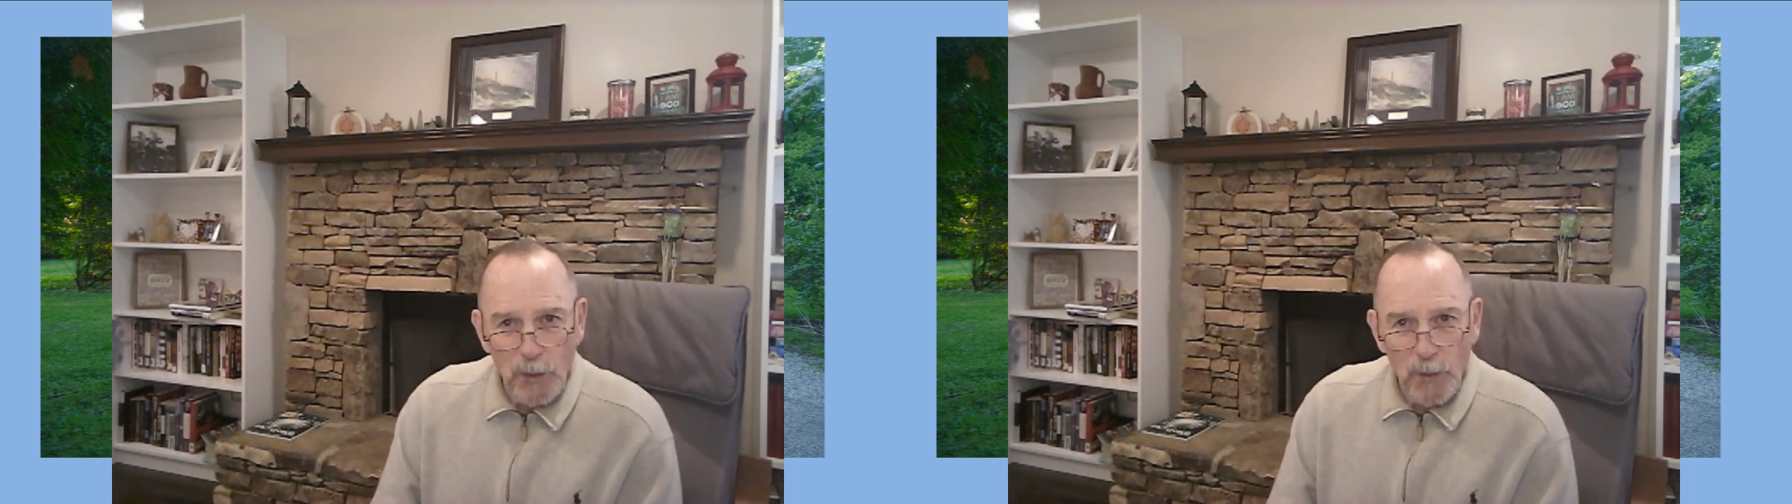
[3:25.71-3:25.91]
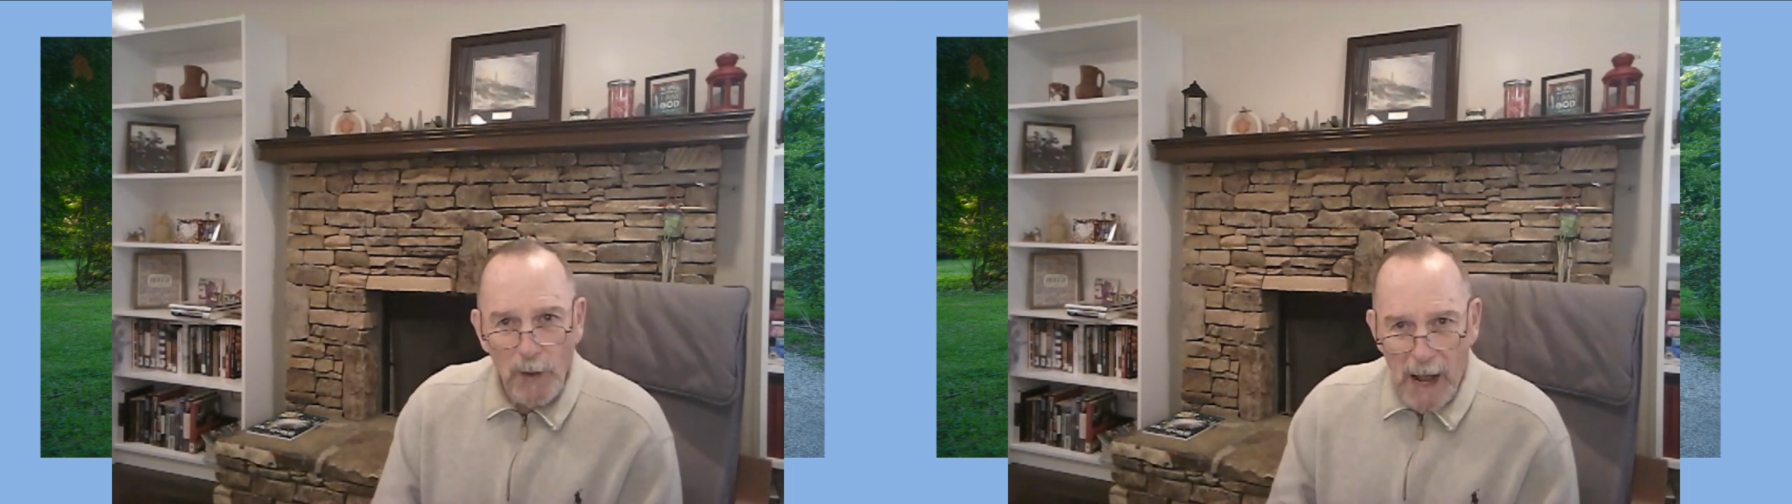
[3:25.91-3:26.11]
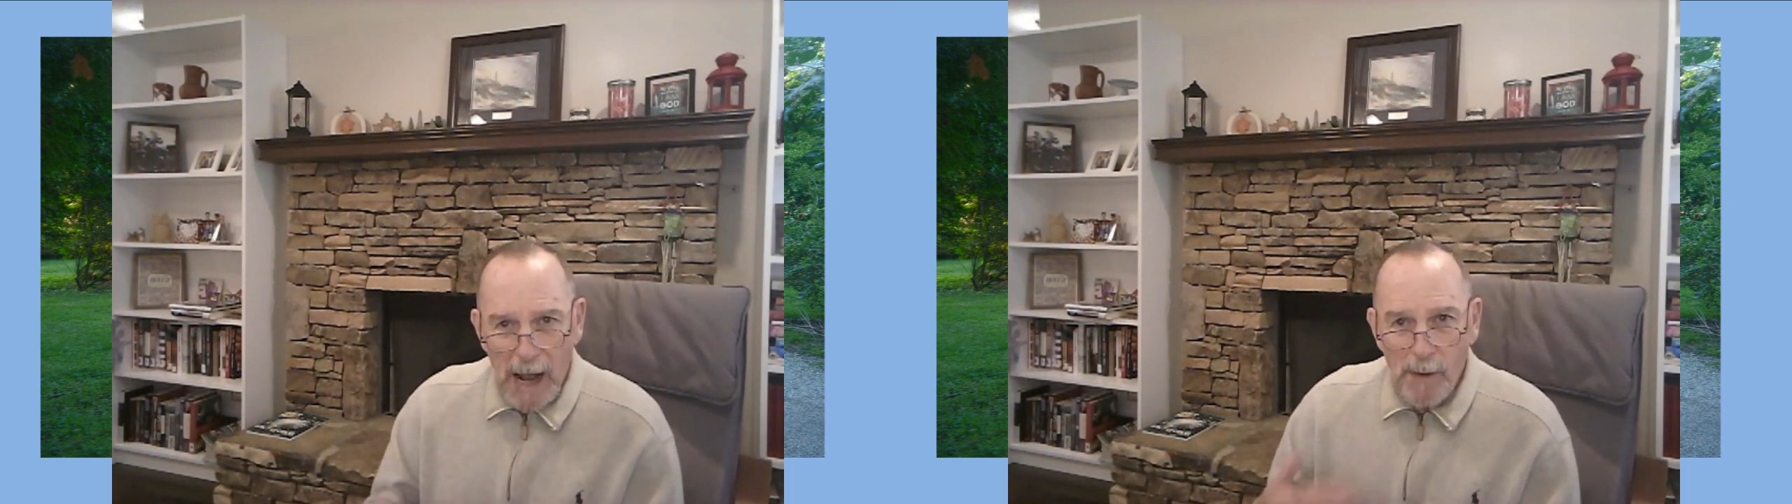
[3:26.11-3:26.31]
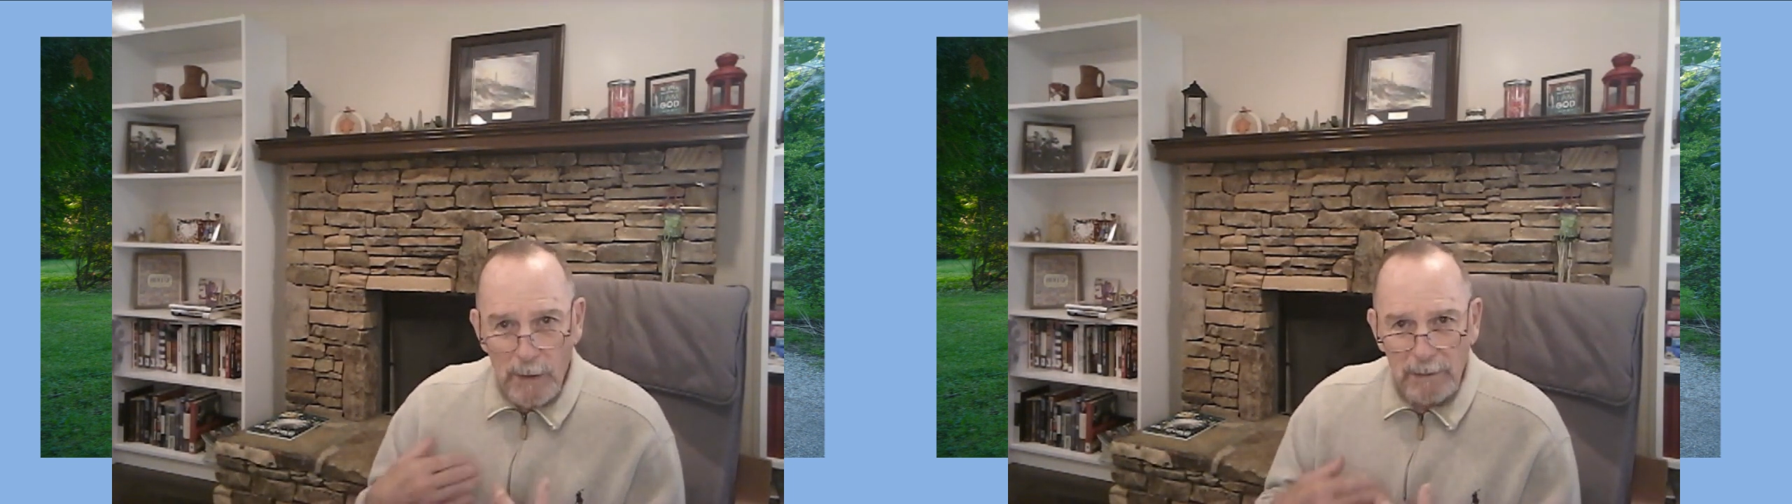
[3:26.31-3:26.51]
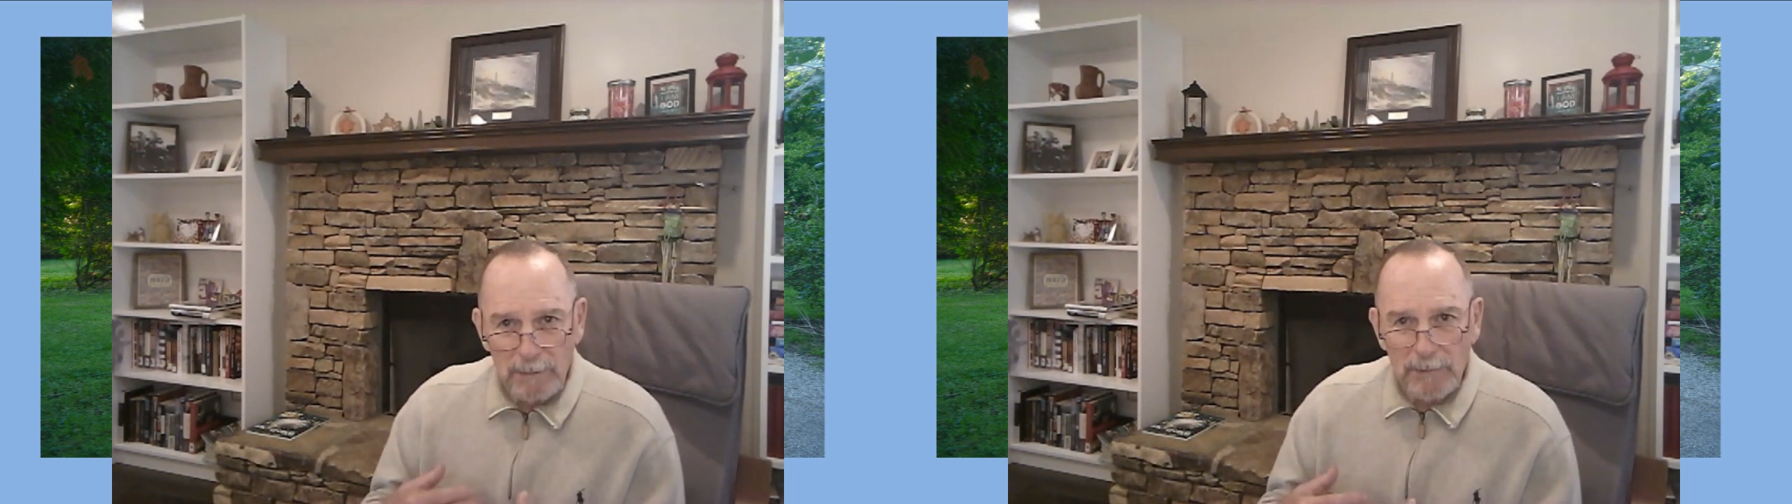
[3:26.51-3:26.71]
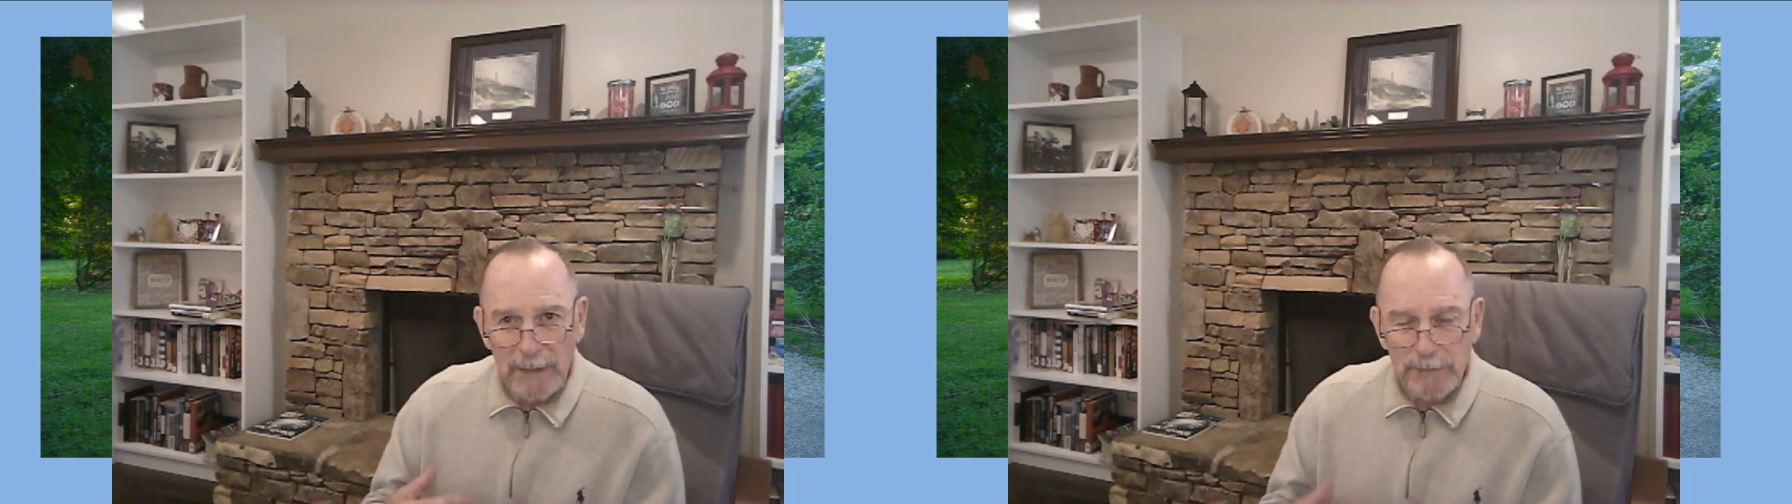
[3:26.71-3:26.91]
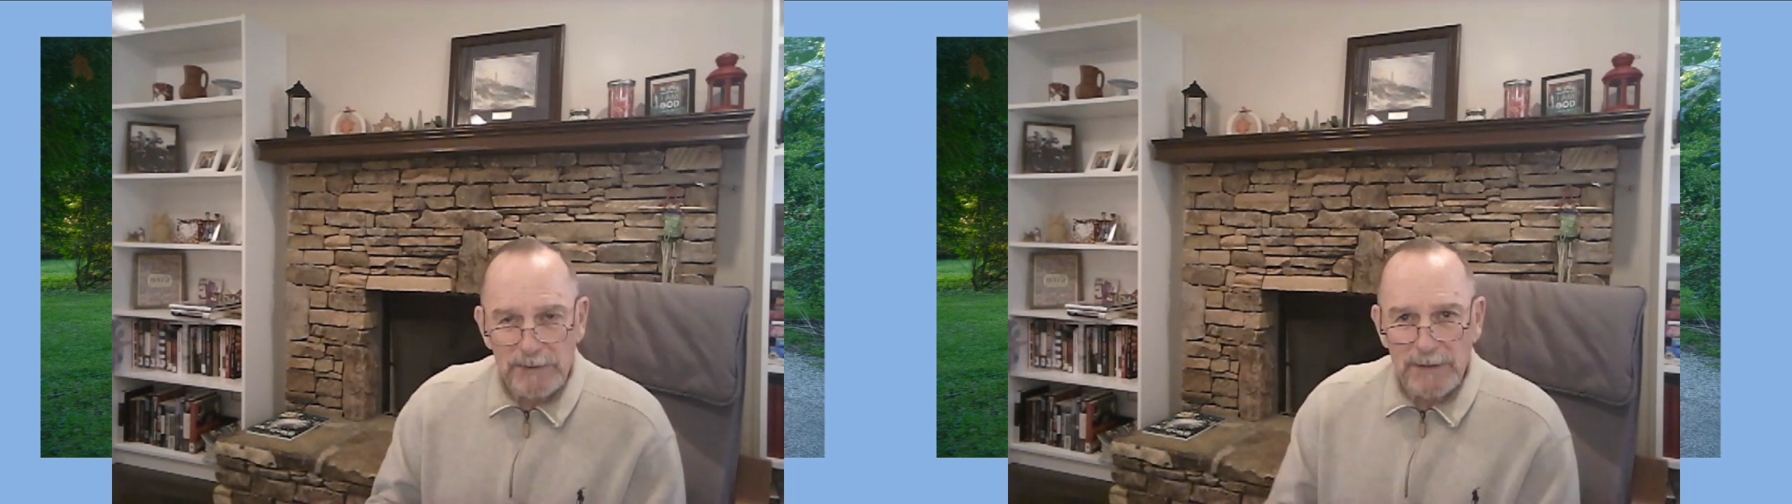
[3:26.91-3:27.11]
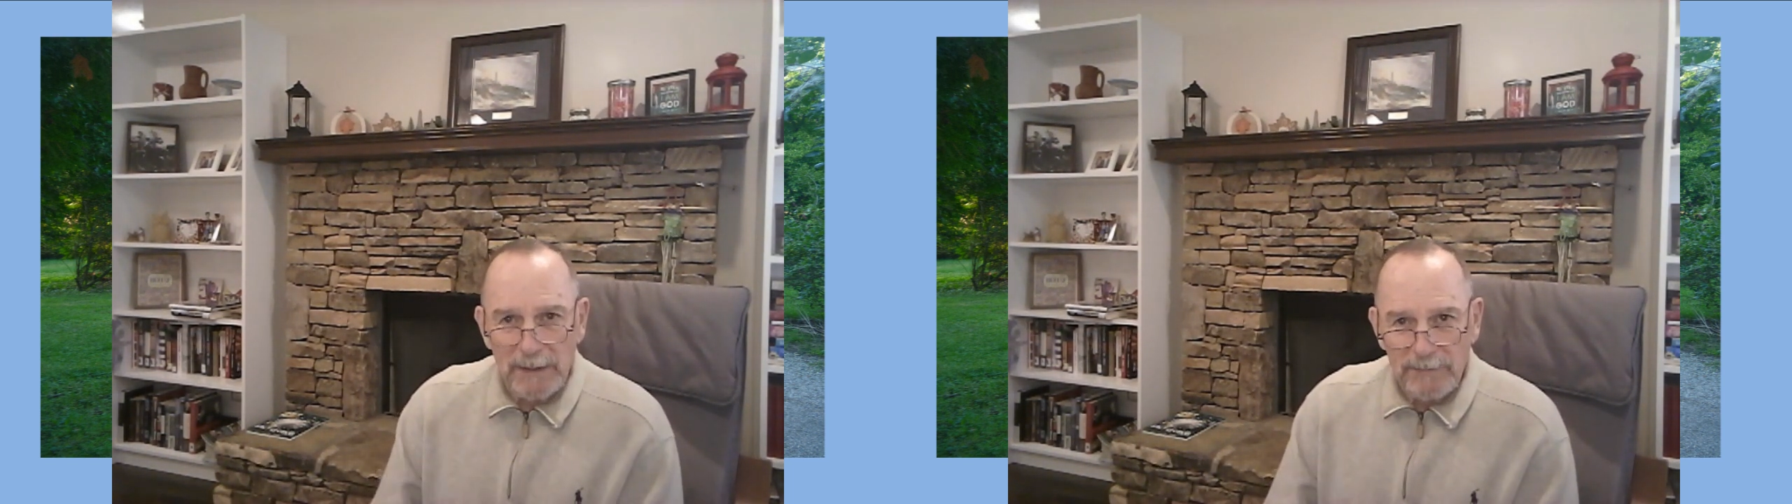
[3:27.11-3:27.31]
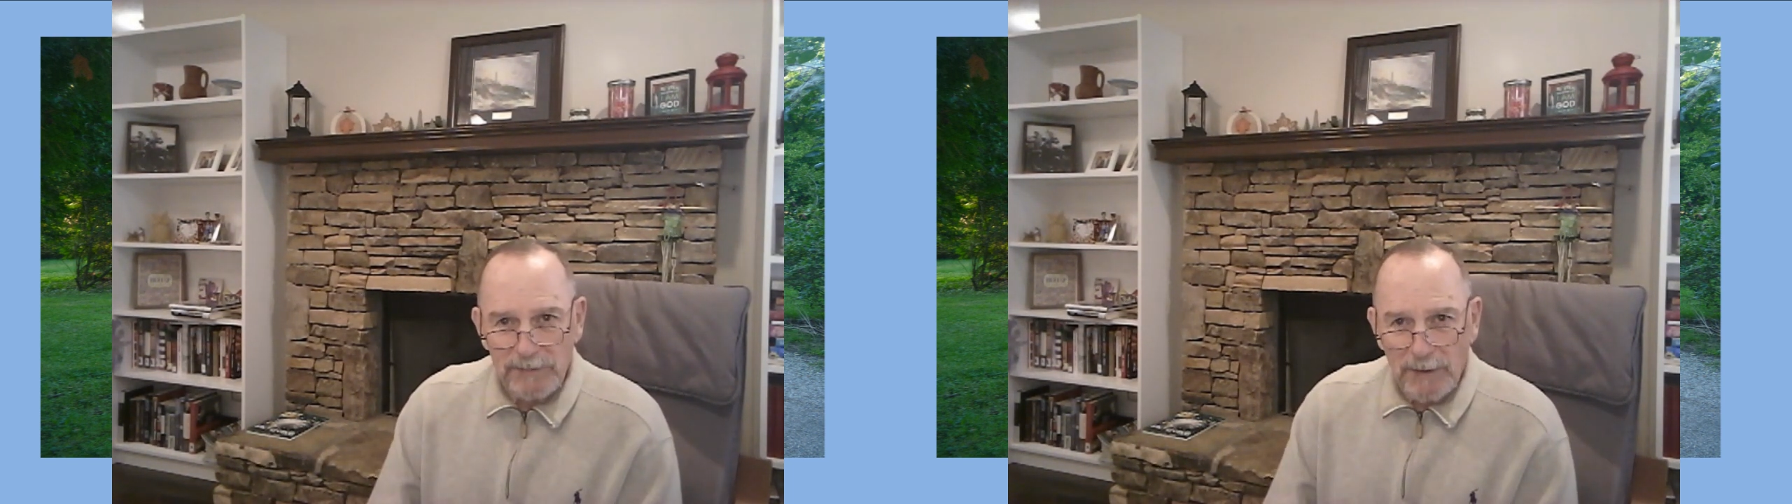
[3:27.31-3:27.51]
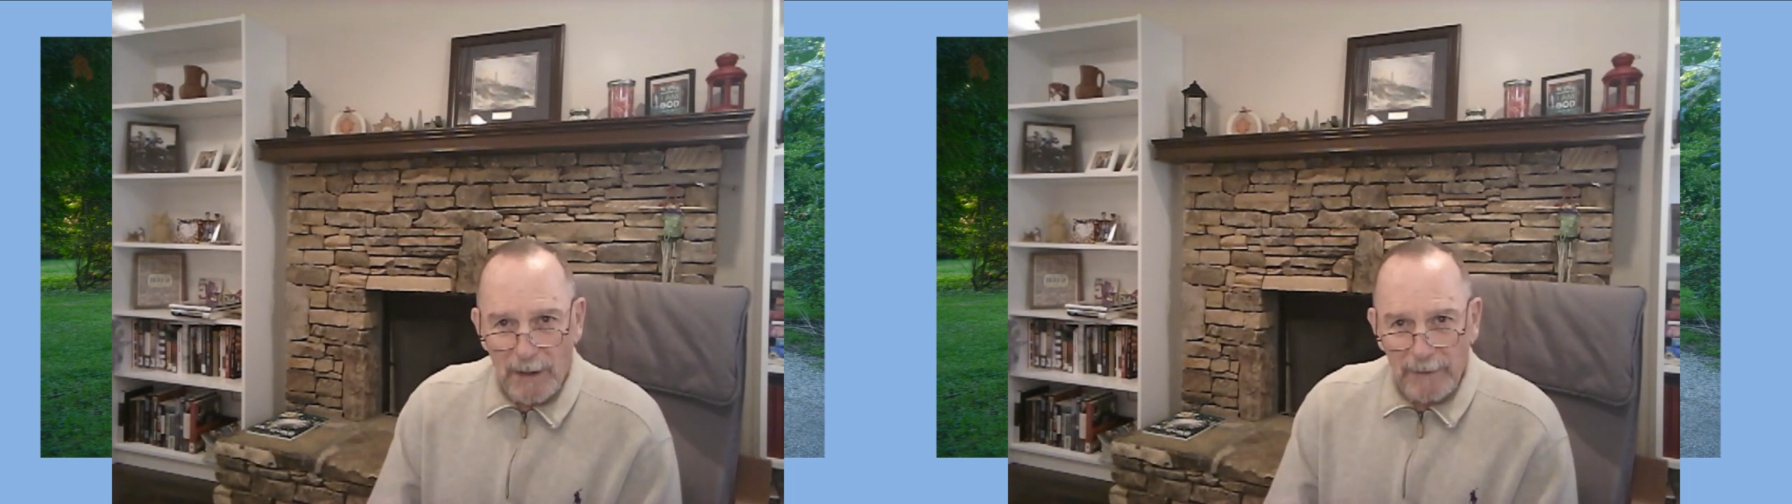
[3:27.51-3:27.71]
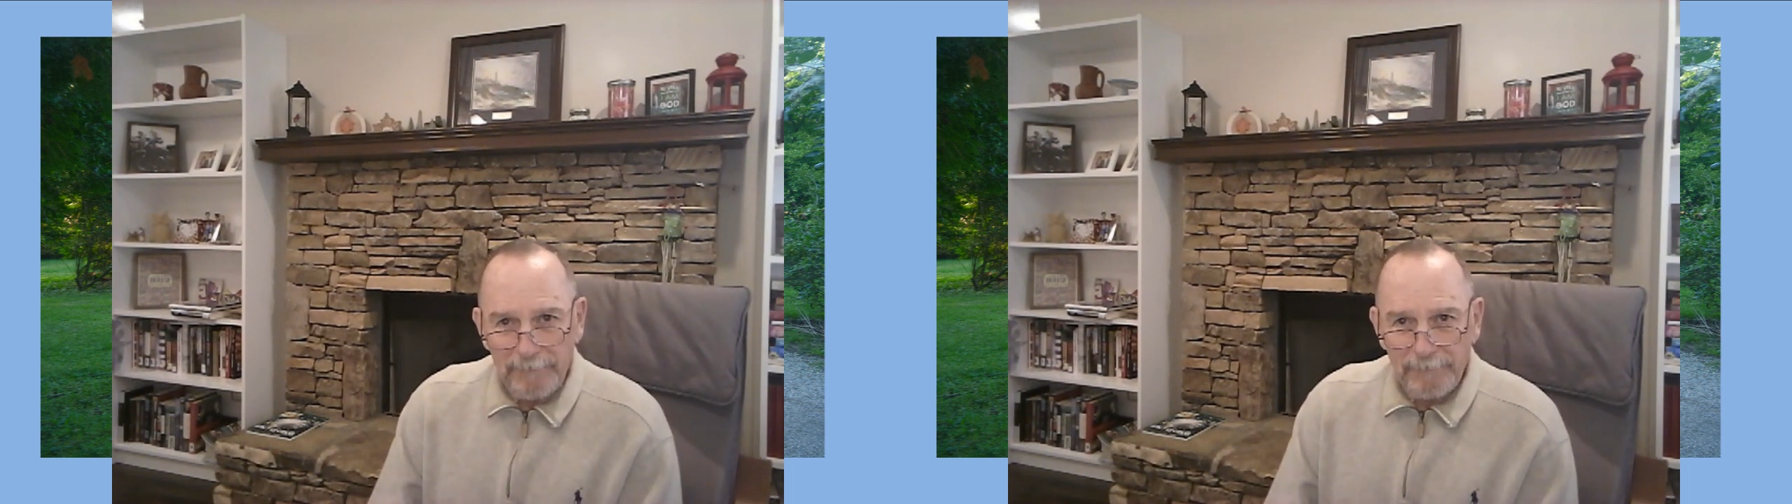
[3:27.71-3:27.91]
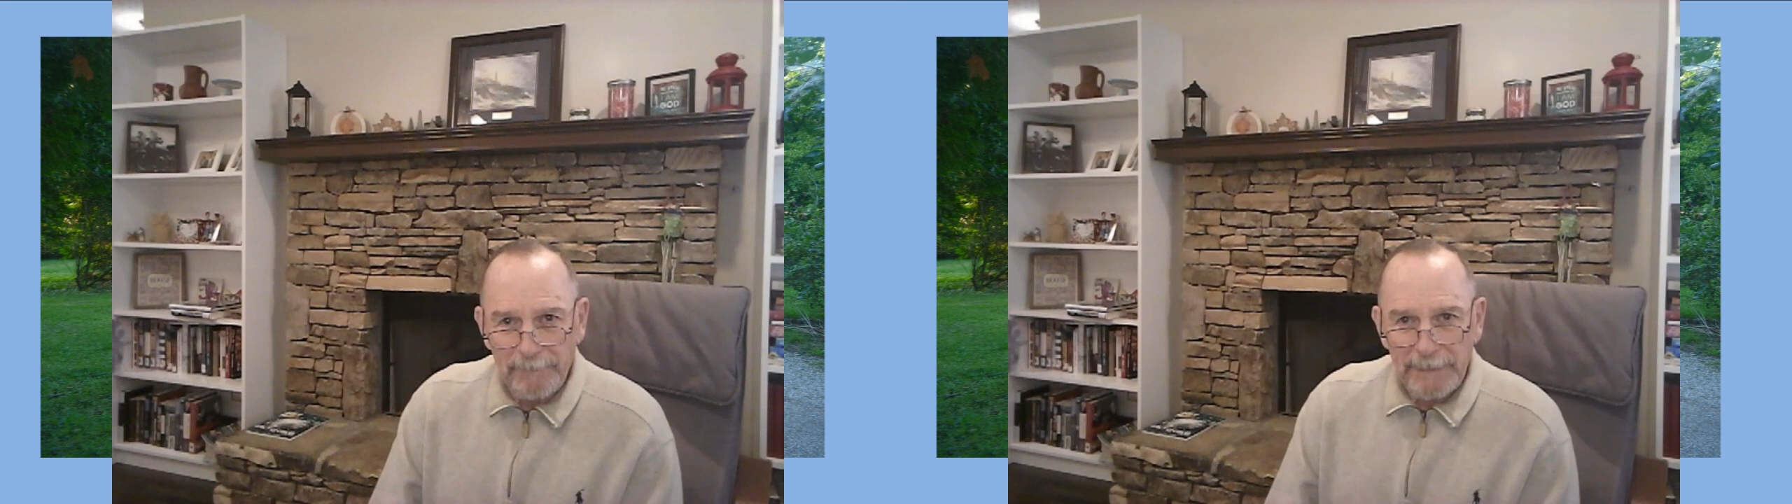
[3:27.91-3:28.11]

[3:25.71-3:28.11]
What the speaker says: who our representatives are.